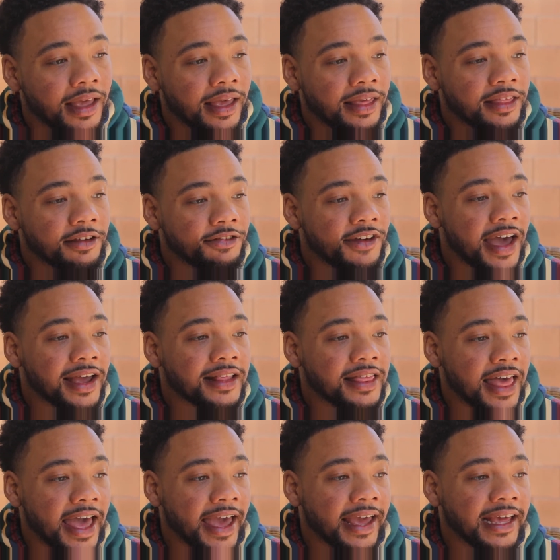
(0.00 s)
the fact
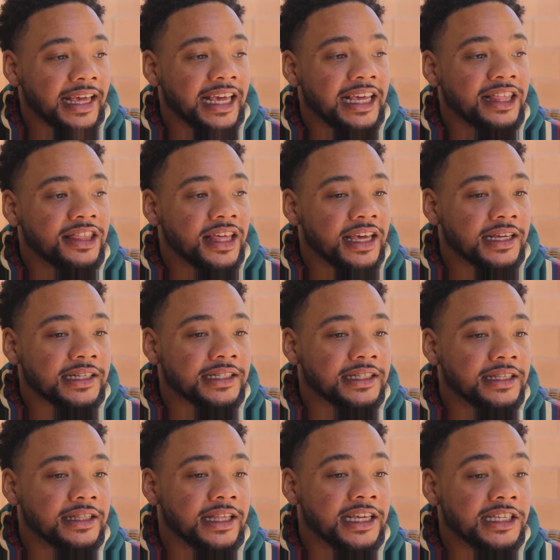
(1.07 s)
that he thinks
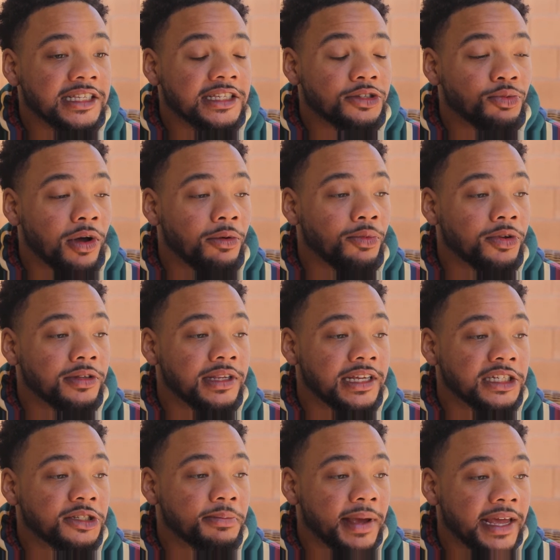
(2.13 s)
this is what will
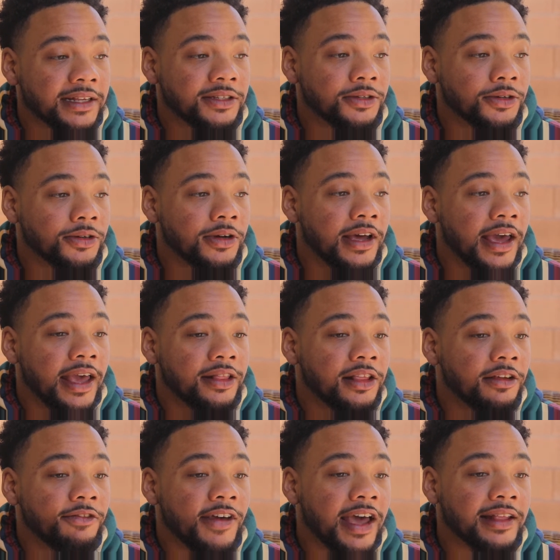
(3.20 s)
dismantle, the
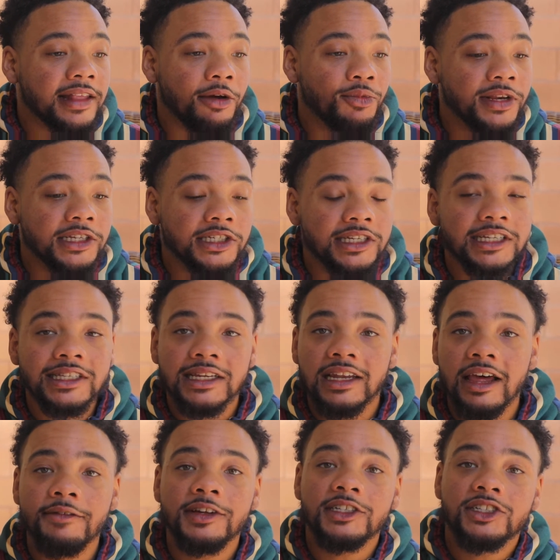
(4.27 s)
fact that we just need to
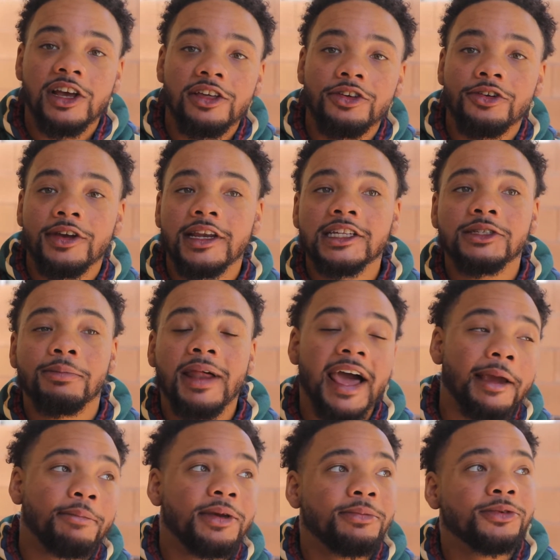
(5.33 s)
love each other, and it's
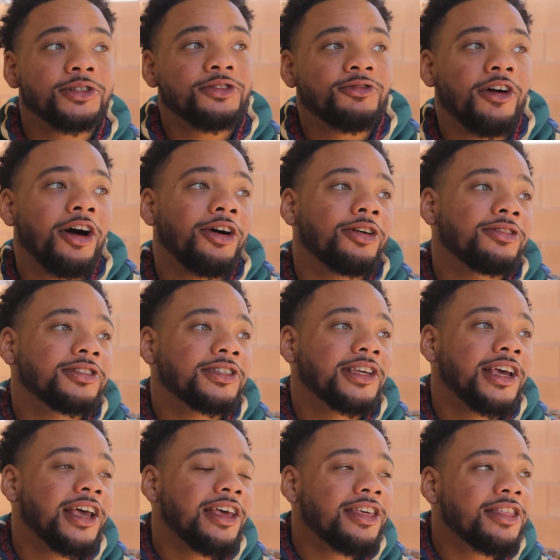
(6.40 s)
black people's faults
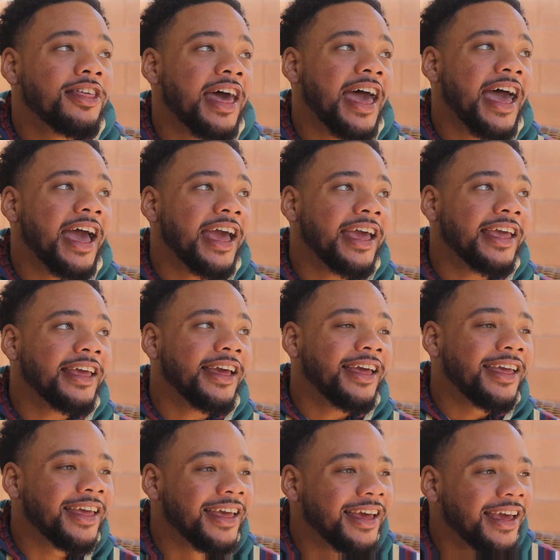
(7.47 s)
that
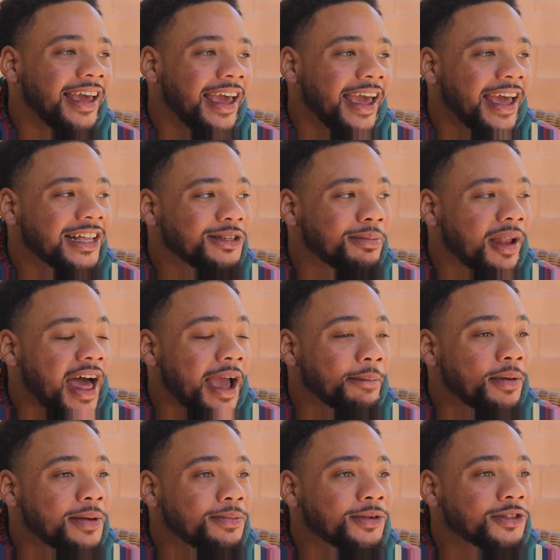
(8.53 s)
it's black
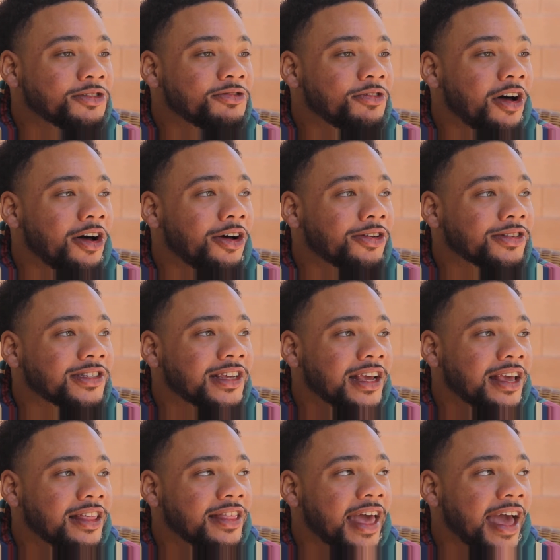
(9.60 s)
people's faults
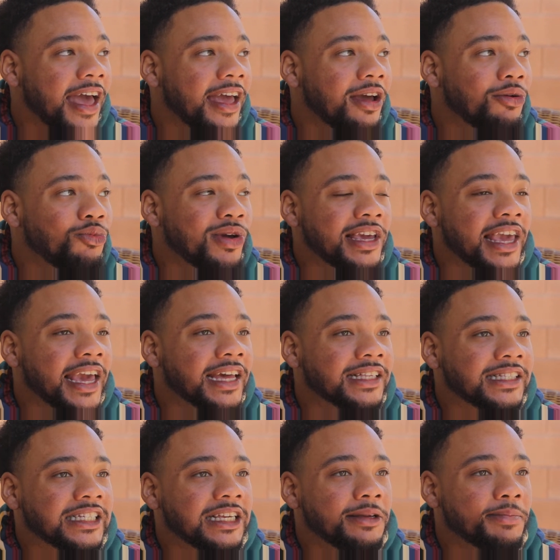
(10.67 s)
that we can't
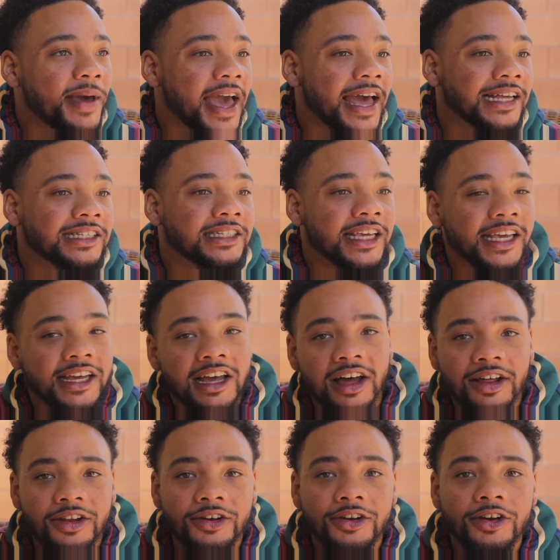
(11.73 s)
see past skin
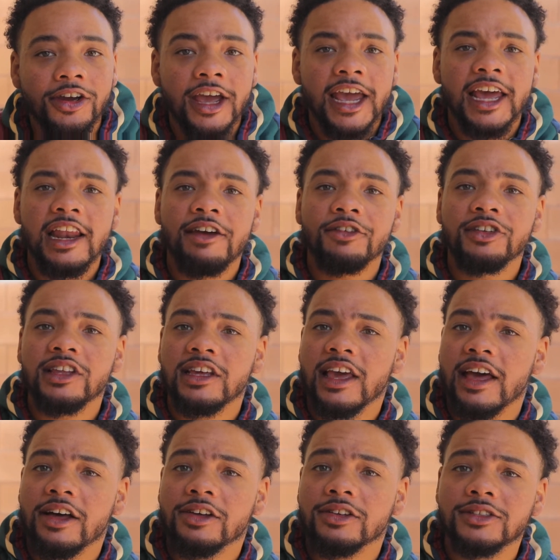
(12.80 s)
color and everything
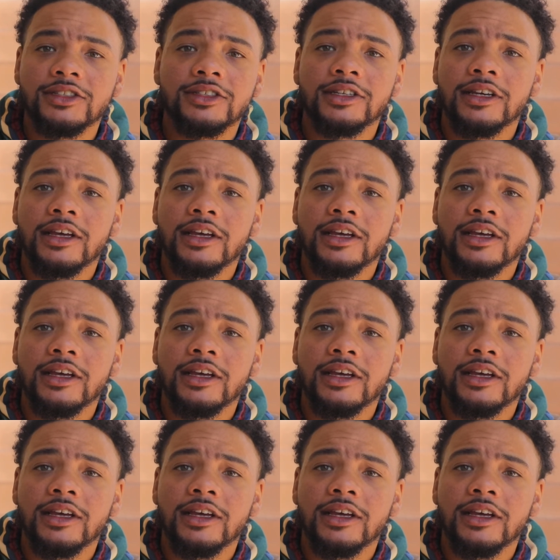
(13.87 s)
else.